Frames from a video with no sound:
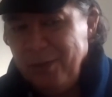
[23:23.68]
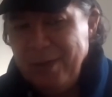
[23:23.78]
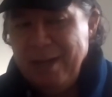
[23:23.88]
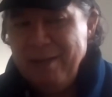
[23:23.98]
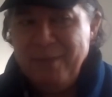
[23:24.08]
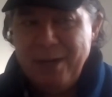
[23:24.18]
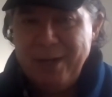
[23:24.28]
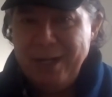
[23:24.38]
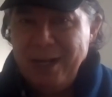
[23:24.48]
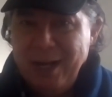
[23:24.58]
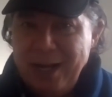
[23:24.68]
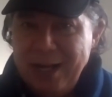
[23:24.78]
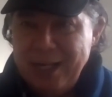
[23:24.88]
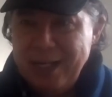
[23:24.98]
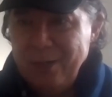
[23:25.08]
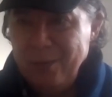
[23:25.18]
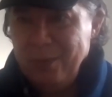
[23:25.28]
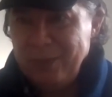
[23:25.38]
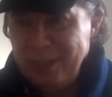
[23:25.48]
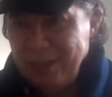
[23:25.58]
So you have very high
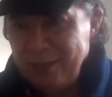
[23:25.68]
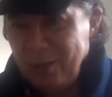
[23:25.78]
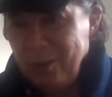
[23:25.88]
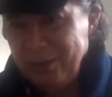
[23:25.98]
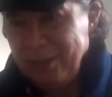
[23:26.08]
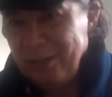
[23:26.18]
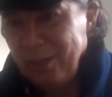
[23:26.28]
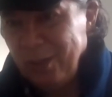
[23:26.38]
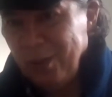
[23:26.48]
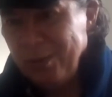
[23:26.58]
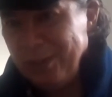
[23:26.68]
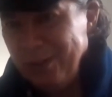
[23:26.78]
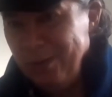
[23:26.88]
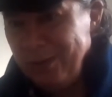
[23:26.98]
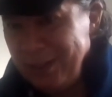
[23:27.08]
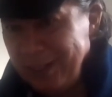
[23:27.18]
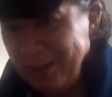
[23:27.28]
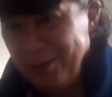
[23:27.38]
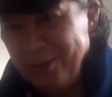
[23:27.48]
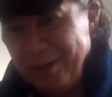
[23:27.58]
notes, and it goes on to lower notes,
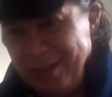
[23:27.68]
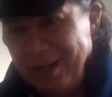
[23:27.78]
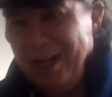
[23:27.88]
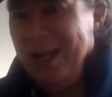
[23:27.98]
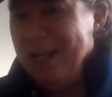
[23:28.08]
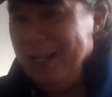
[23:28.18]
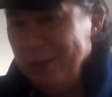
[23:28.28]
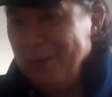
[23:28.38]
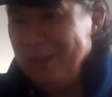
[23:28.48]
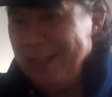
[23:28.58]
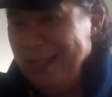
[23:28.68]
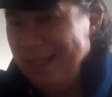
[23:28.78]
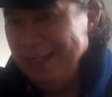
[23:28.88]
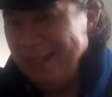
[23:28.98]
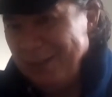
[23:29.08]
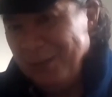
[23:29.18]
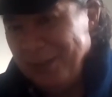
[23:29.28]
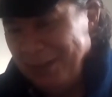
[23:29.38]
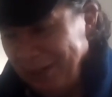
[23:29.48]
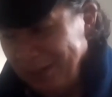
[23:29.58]
and it goes on to high notes again, and it
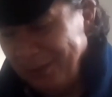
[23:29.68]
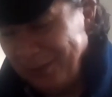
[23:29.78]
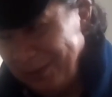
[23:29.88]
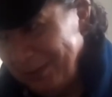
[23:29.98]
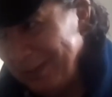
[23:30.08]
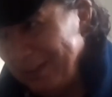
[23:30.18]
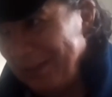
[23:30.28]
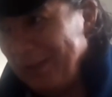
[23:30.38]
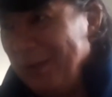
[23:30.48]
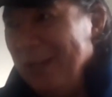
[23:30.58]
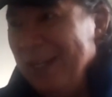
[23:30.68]
goes on to lower notes. And so